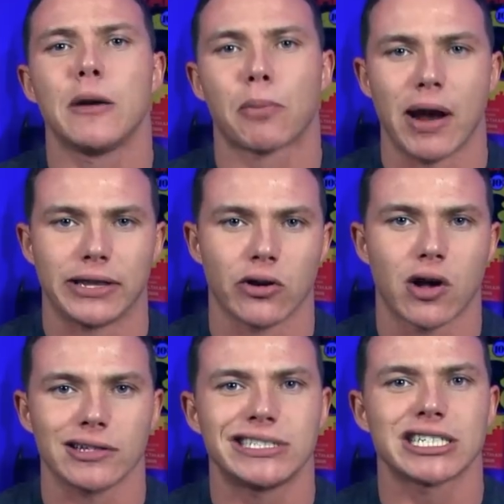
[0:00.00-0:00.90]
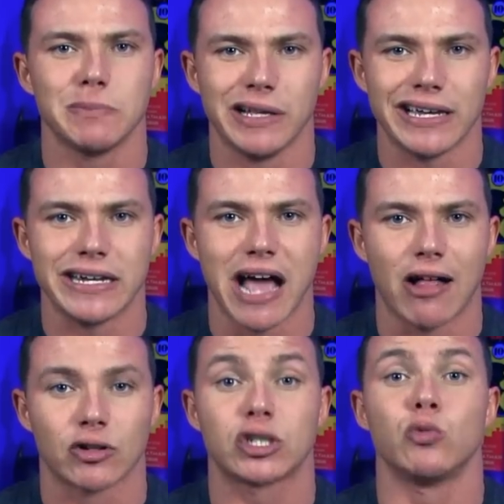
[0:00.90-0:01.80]
clip right there cost six million
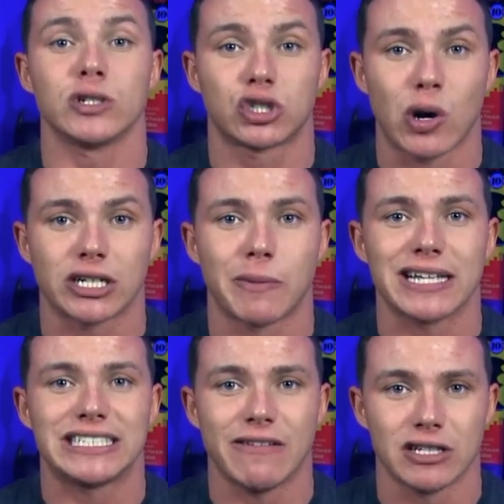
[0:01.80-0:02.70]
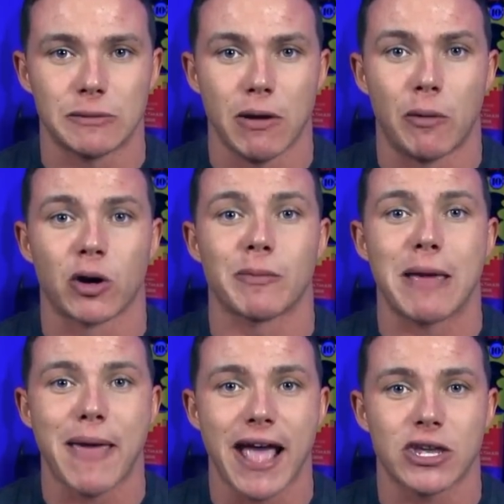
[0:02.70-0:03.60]
dollars and was directed by Steven Spielberg in
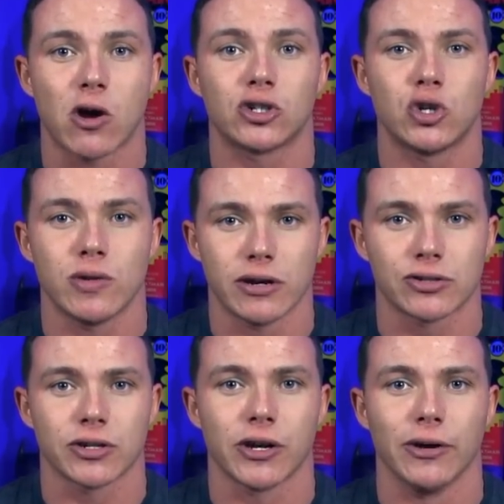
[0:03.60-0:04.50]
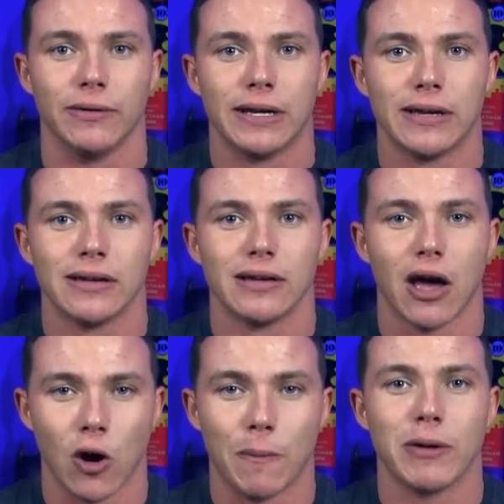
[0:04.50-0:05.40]
my backyard two years ago.
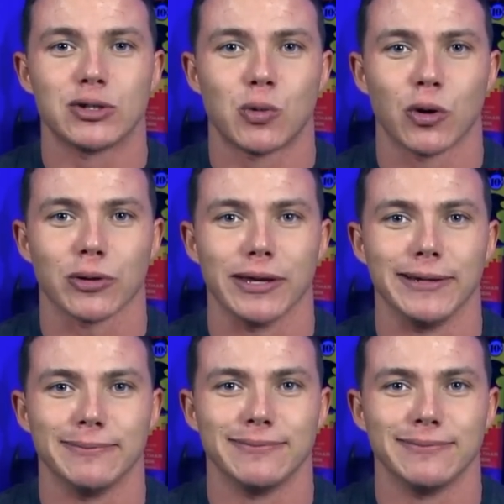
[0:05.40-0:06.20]
I hope it was worth it.